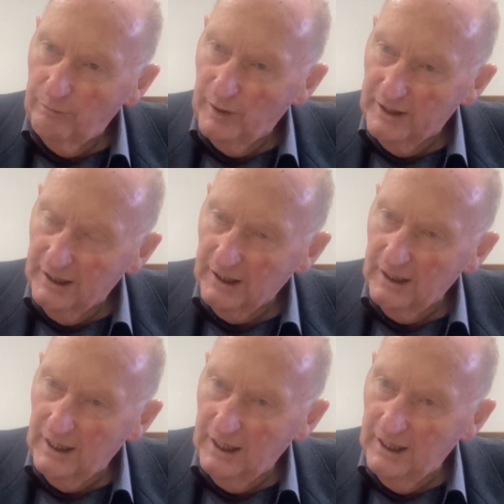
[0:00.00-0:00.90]

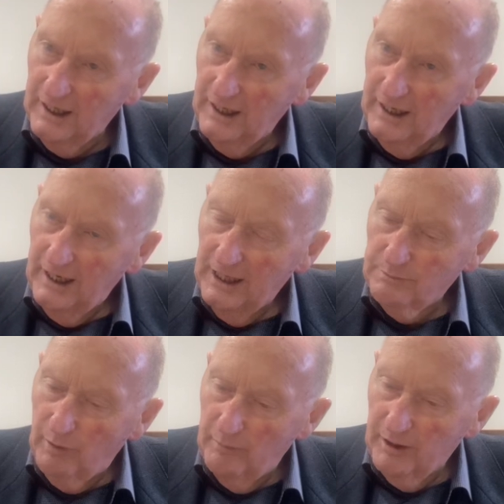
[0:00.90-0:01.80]
particularly his
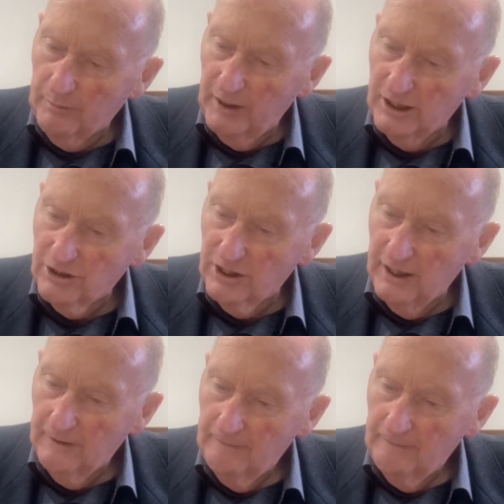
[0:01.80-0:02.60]
public ministry.